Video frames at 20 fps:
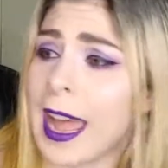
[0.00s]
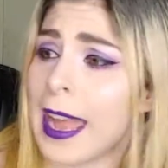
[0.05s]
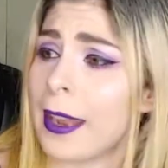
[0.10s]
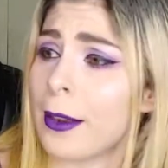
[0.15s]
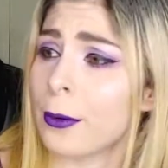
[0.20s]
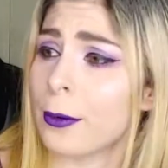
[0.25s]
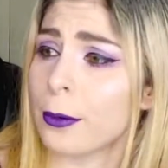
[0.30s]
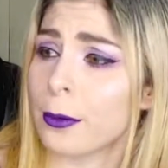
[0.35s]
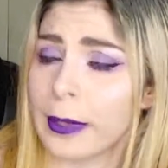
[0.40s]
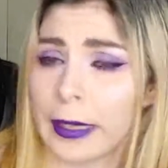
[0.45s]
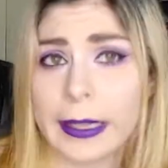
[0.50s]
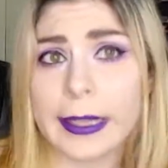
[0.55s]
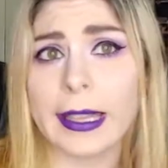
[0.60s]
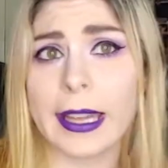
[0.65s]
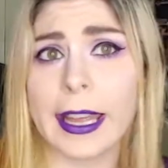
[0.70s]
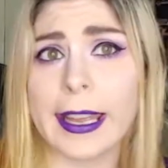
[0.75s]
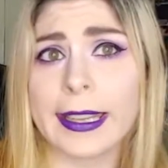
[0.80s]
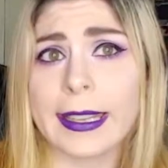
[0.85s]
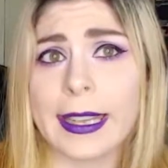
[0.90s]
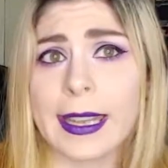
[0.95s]
I really
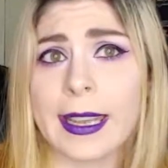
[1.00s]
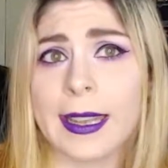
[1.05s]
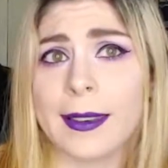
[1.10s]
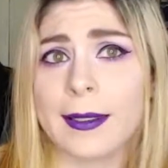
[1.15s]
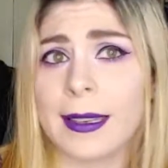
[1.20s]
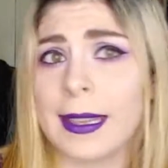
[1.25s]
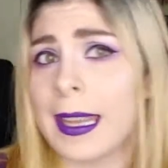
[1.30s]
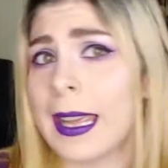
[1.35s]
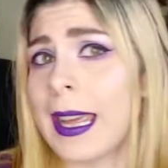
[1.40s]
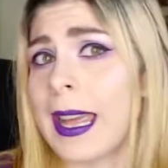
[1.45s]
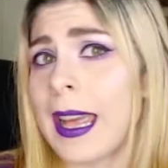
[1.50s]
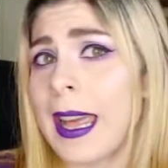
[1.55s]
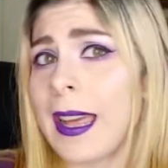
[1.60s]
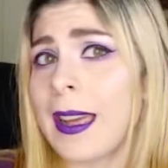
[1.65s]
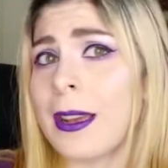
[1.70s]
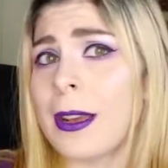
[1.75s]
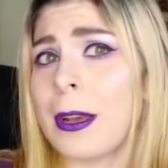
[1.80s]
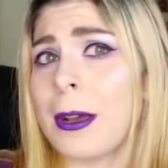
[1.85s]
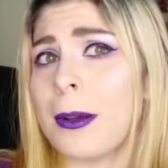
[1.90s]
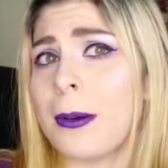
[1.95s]
like it.
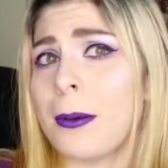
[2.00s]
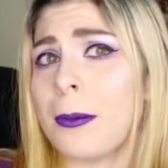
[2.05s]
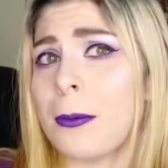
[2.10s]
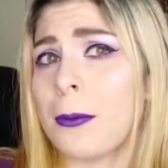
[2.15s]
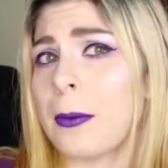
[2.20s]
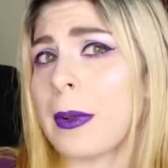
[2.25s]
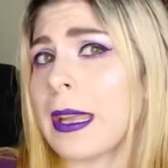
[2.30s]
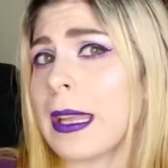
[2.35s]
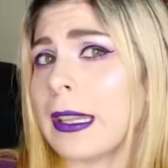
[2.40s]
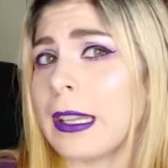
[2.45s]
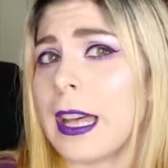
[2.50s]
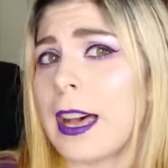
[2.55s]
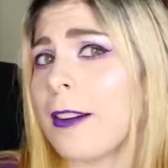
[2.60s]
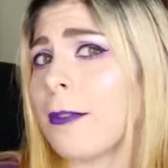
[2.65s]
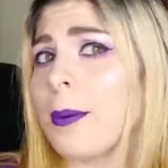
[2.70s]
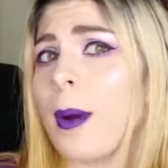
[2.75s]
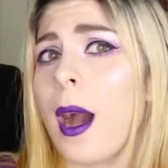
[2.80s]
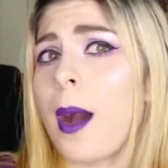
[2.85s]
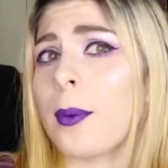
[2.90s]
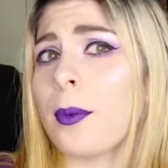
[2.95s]
We
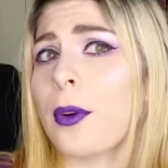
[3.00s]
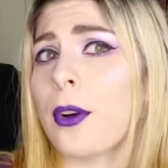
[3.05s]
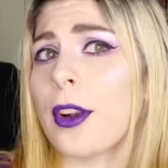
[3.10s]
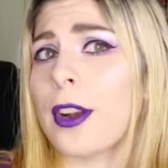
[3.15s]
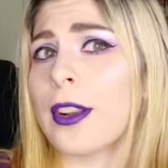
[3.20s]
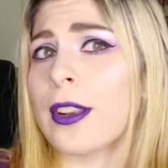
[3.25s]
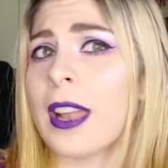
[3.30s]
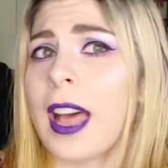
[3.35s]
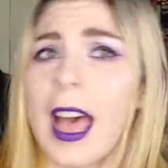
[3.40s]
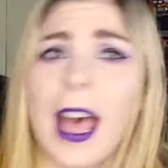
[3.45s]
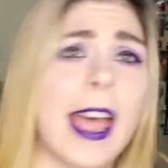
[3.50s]
love popcorn.